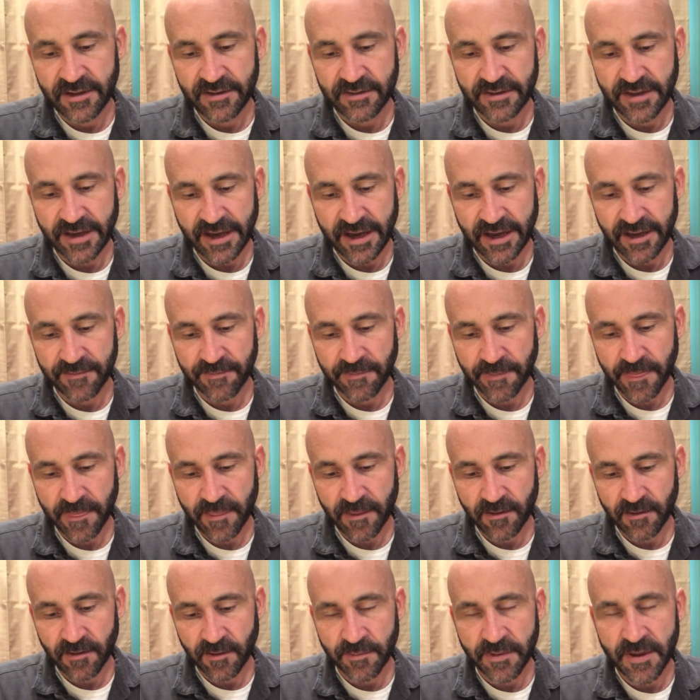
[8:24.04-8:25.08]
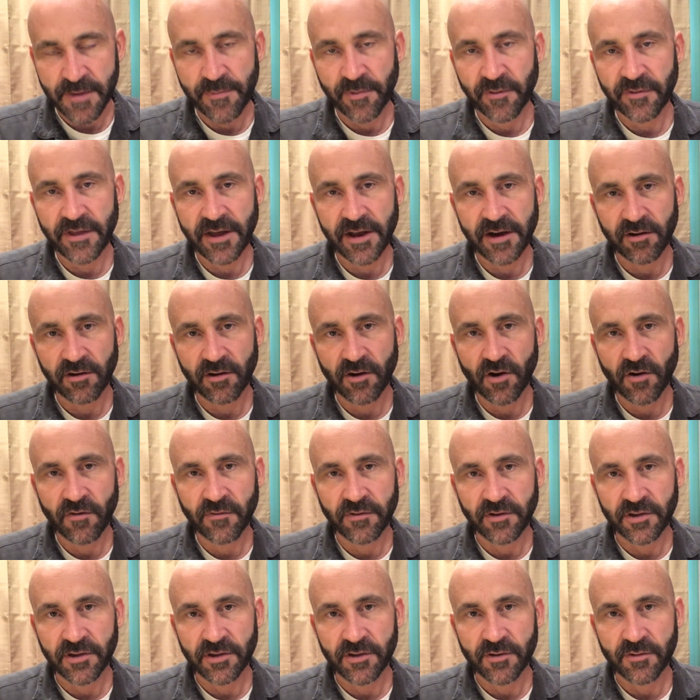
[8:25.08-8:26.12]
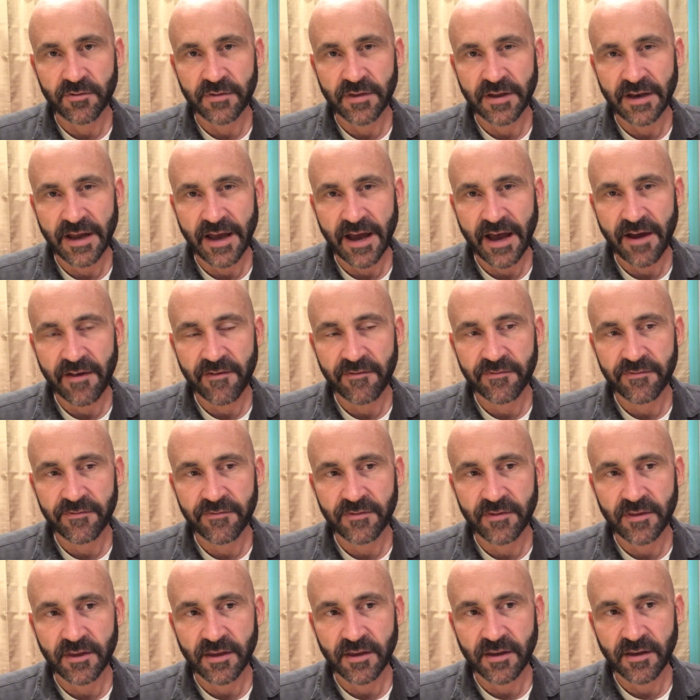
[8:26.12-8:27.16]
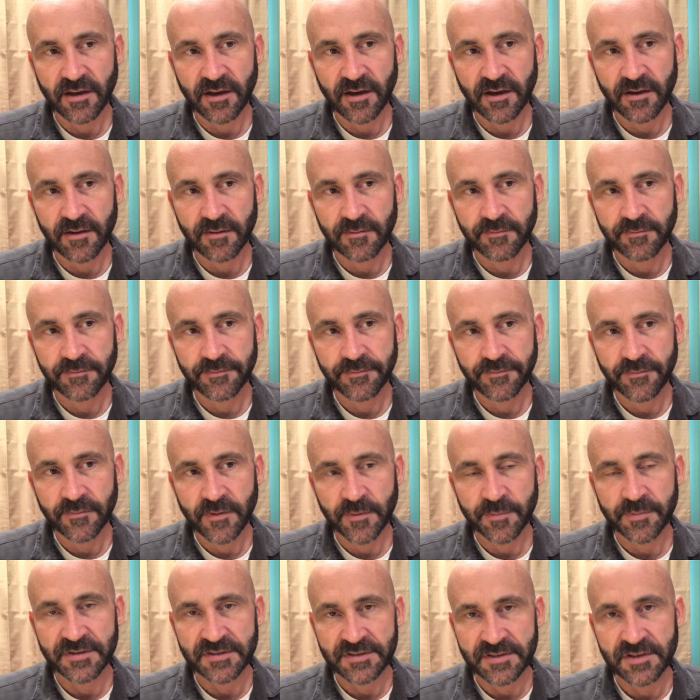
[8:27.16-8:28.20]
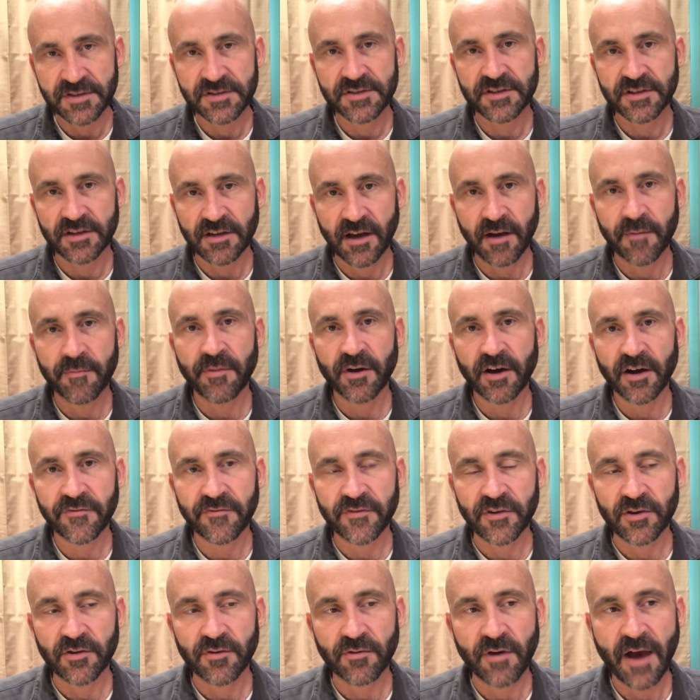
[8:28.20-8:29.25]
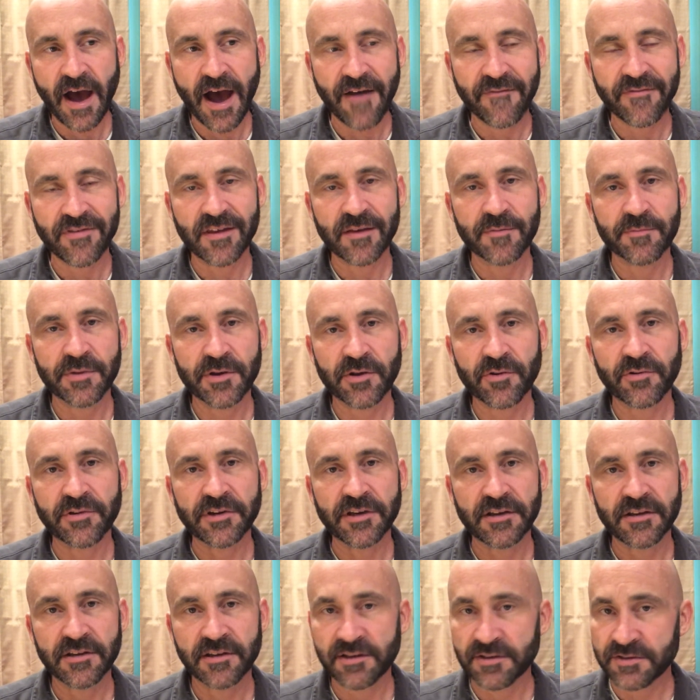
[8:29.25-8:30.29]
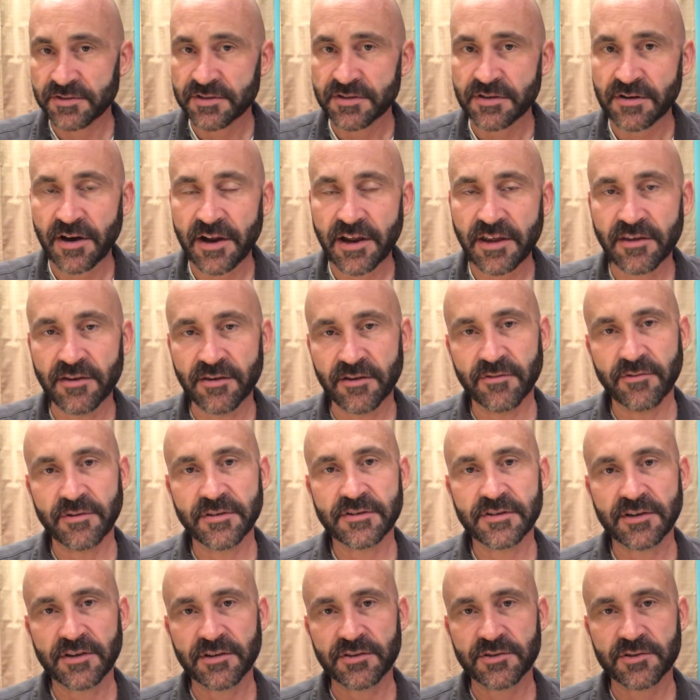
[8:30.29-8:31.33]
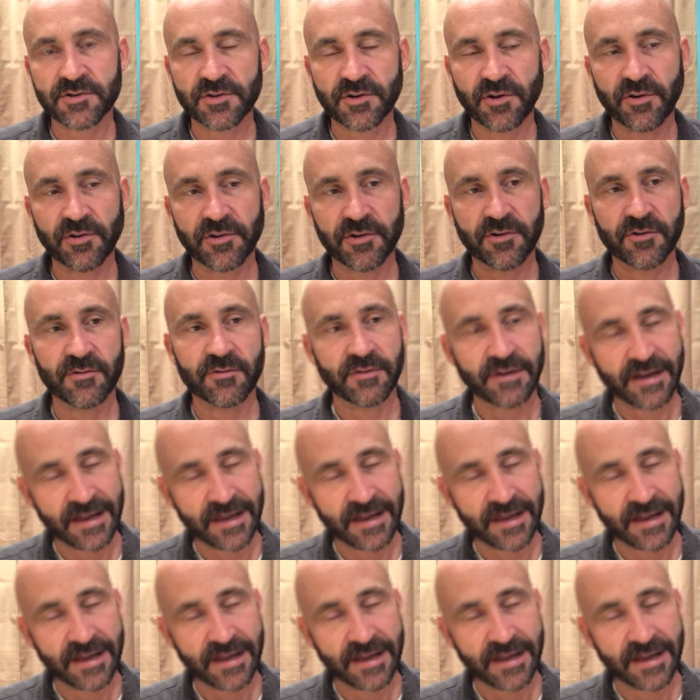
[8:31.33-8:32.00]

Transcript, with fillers: that the people that are over you, that have the, uh, the position above you, have the ability to constrain you and to control you.